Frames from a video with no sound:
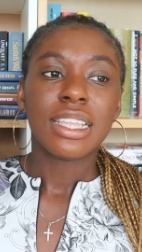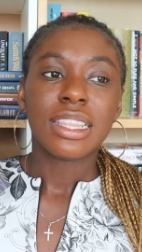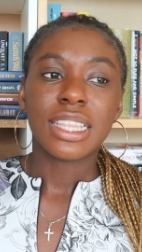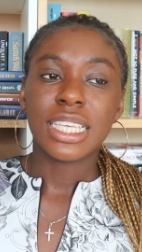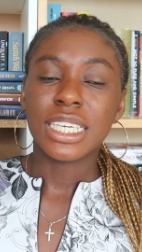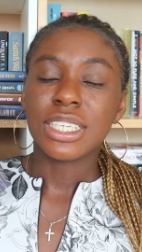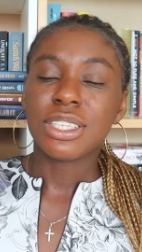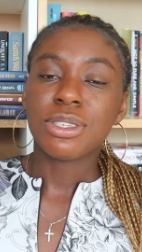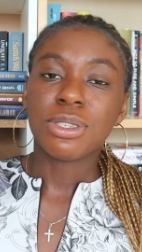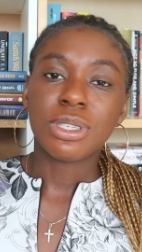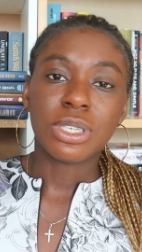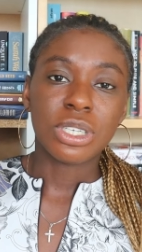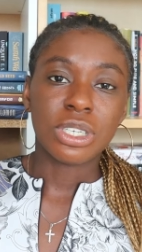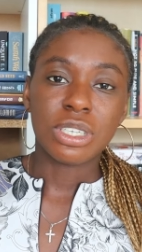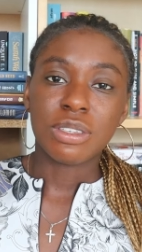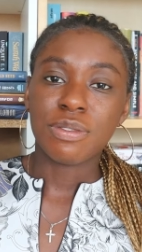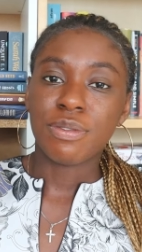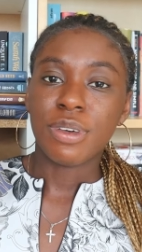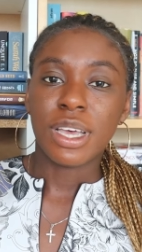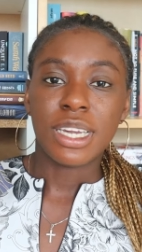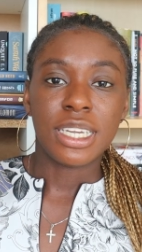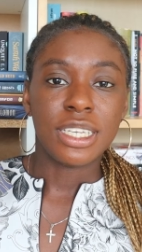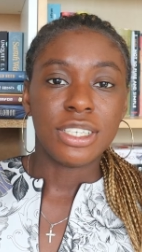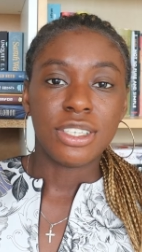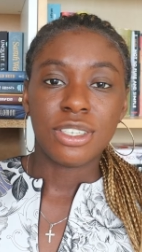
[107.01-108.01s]
This just
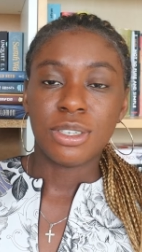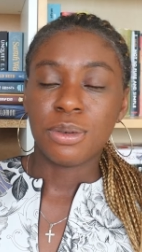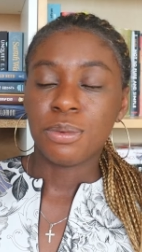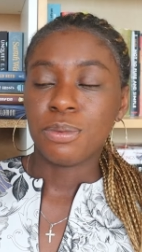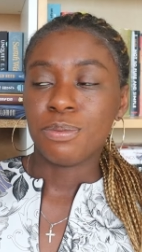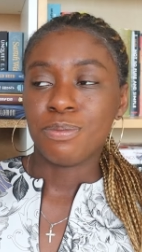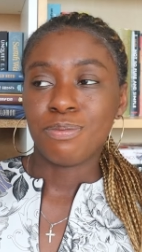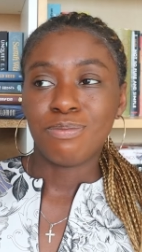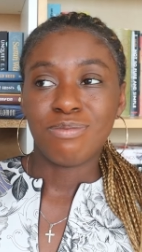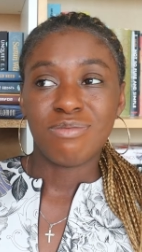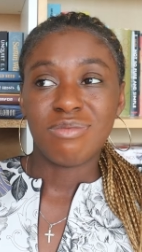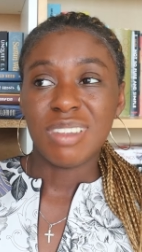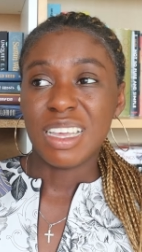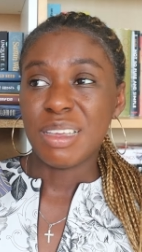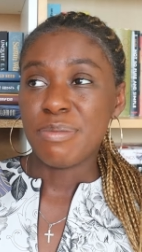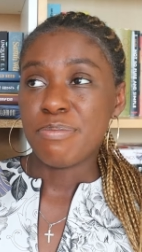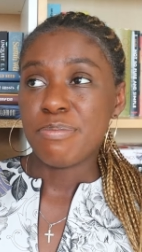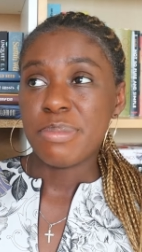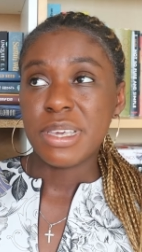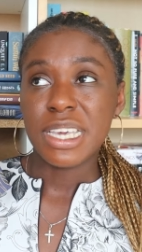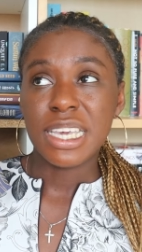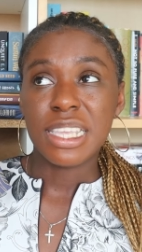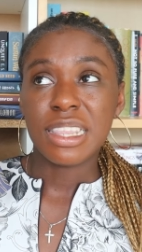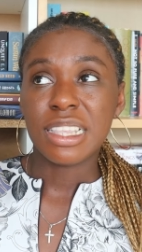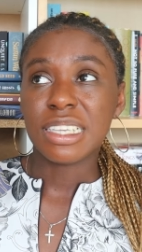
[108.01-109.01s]
fell into
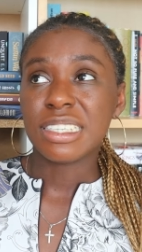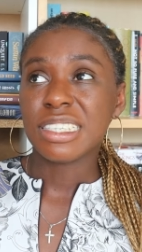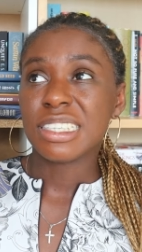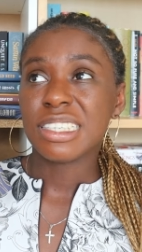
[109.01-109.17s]
it being the